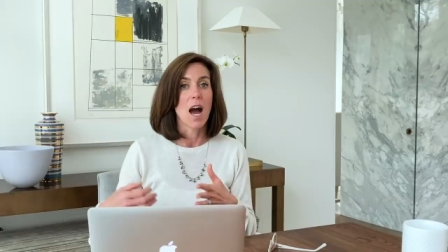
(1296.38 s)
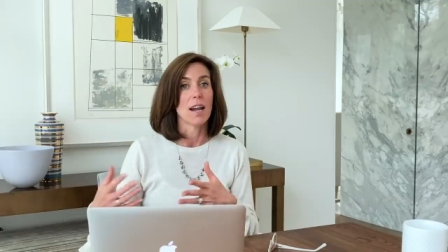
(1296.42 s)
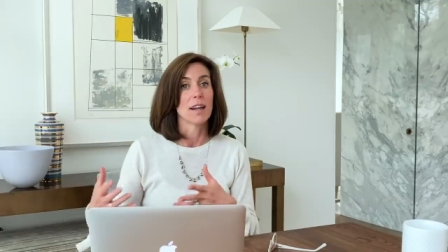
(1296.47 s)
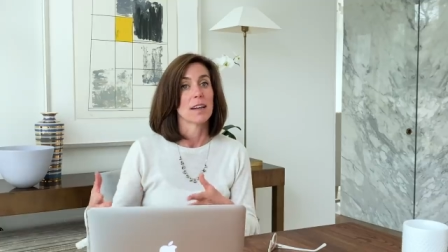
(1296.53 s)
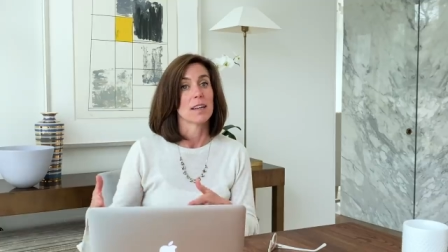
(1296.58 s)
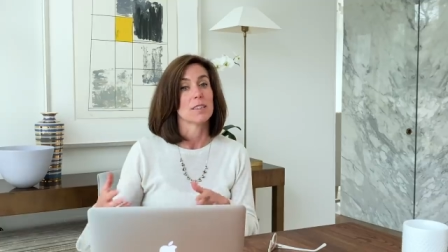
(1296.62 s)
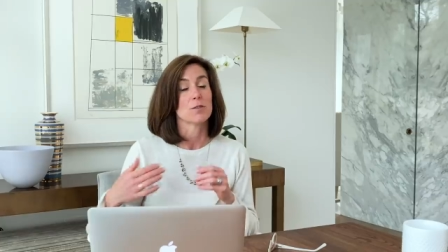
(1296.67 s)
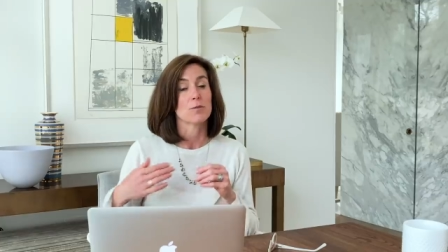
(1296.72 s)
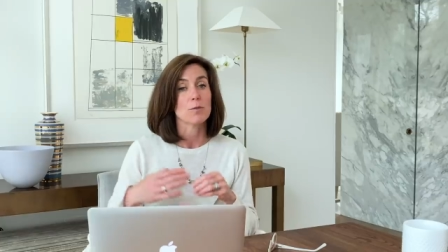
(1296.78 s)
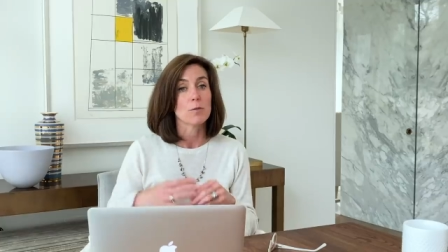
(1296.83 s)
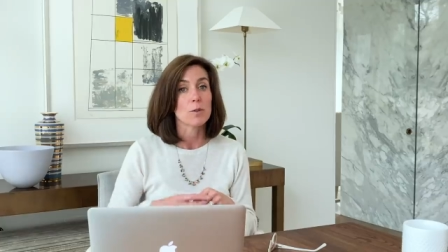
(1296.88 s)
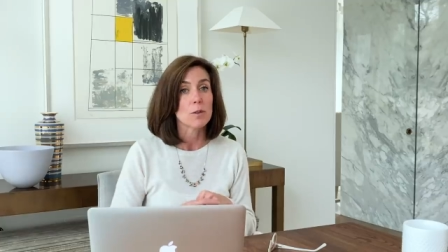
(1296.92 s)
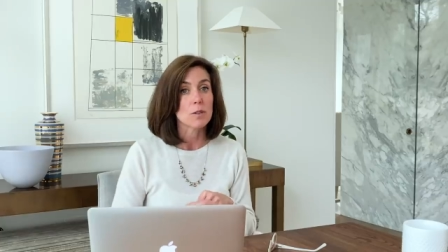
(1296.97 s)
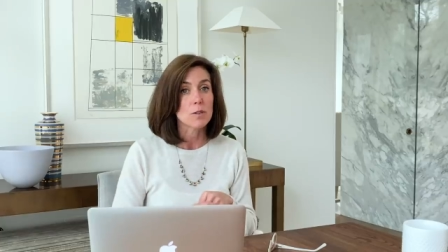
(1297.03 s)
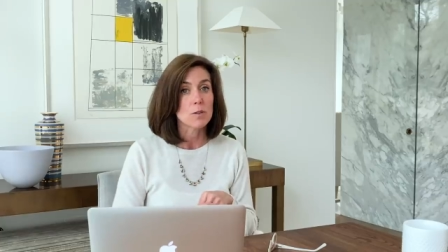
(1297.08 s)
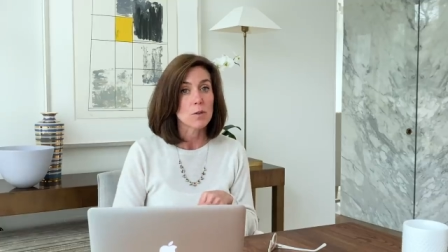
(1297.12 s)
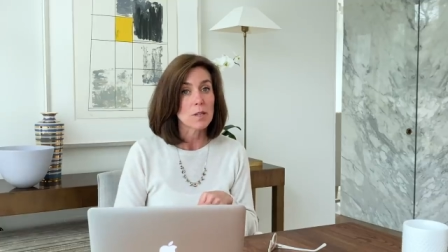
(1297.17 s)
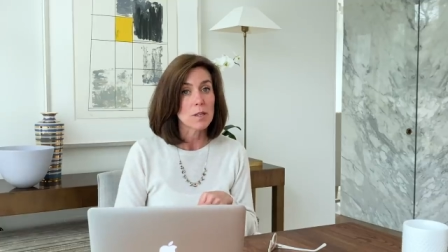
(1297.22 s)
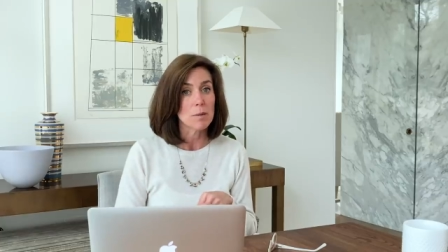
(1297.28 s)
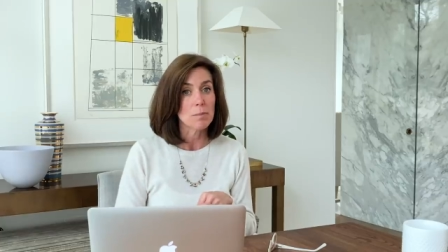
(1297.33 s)
An extra roll
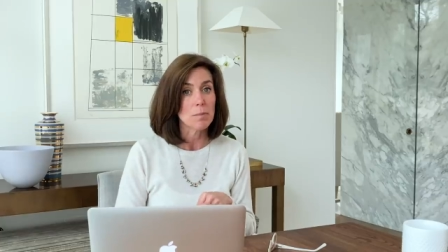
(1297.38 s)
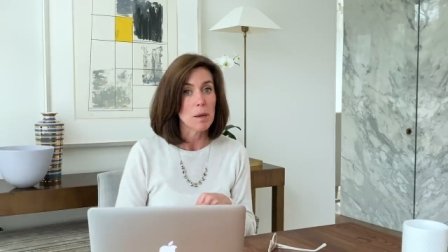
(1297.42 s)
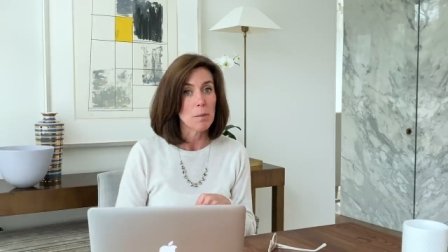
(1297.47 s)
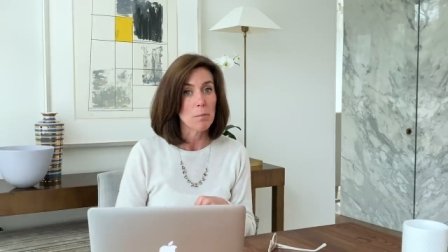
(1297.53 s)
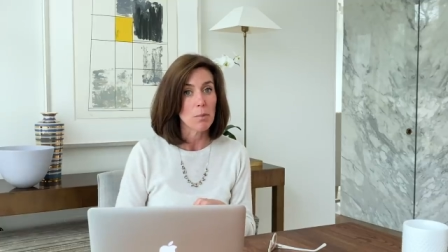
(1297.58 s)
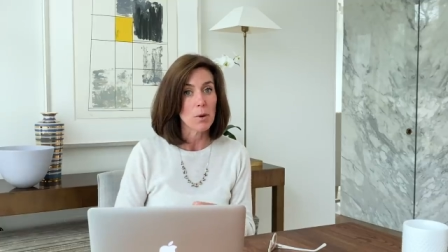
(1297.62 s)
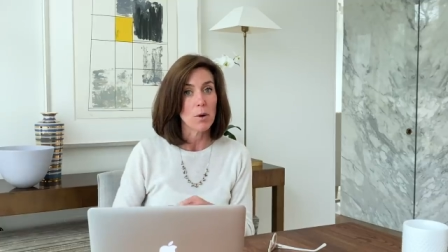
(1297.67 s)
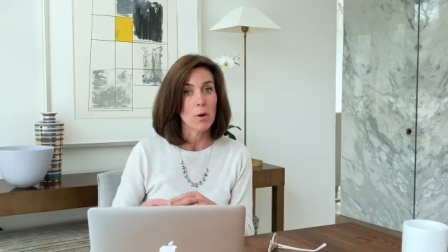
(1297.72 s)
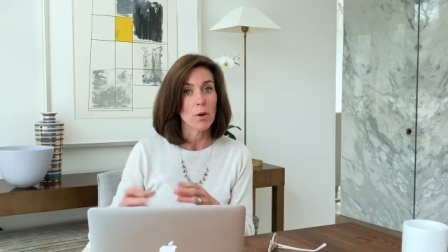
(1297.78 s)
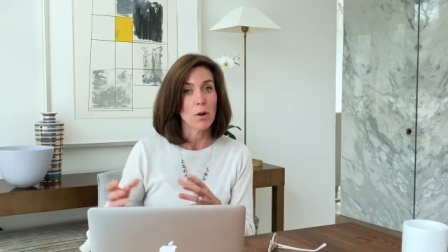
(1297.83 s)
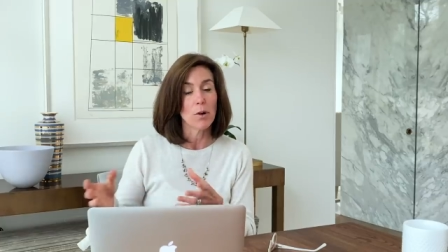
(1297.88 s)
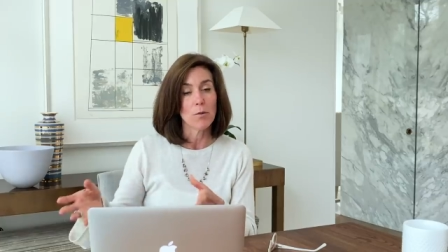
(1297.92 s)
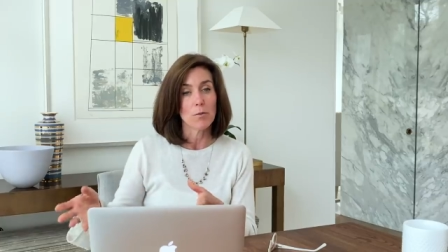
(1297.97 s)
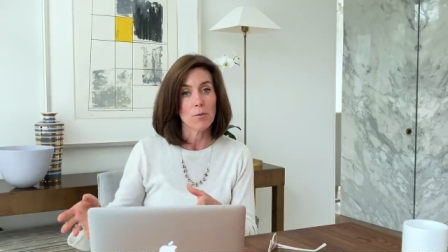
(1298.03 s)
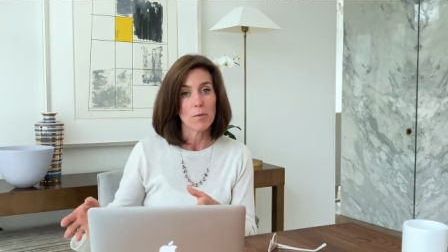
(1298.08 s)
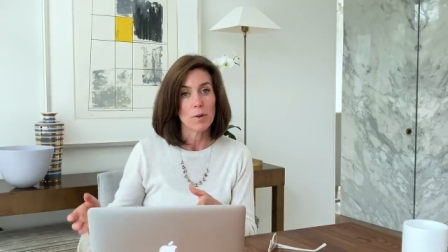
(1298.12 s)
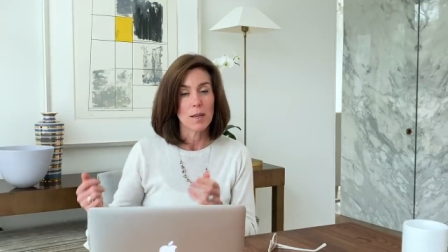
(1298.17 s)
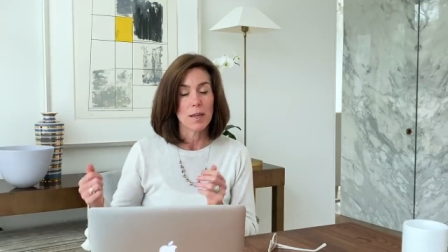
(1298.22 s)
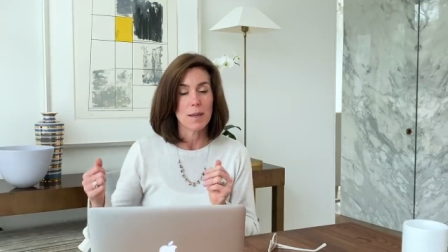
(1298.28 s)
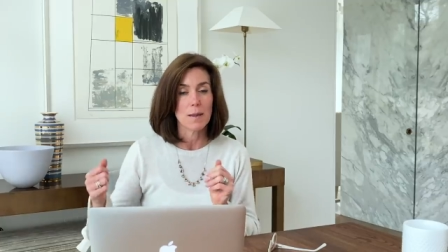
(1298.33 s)
of toilet paper, oh,
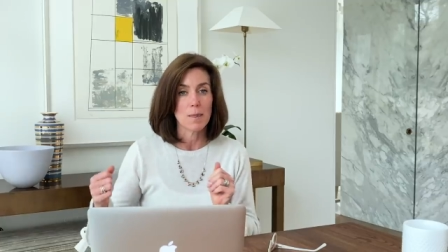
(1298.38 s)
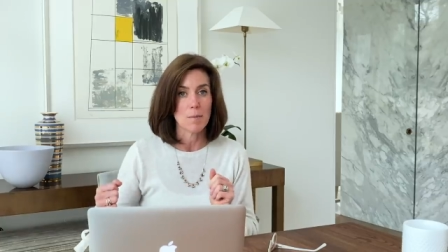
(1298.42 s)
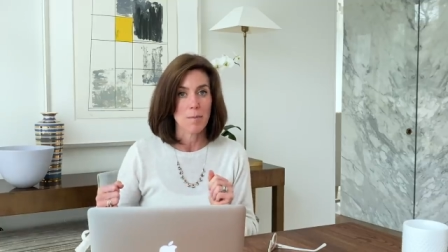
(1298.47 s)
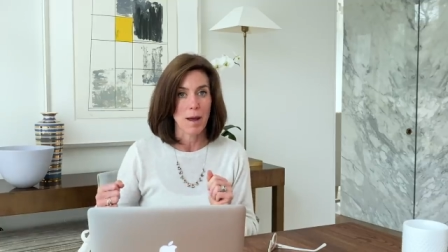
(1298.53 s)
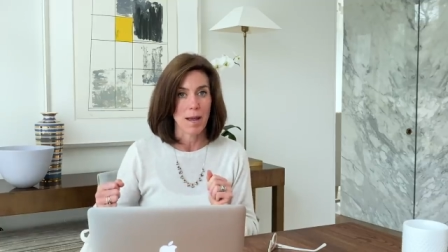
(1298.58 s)
in the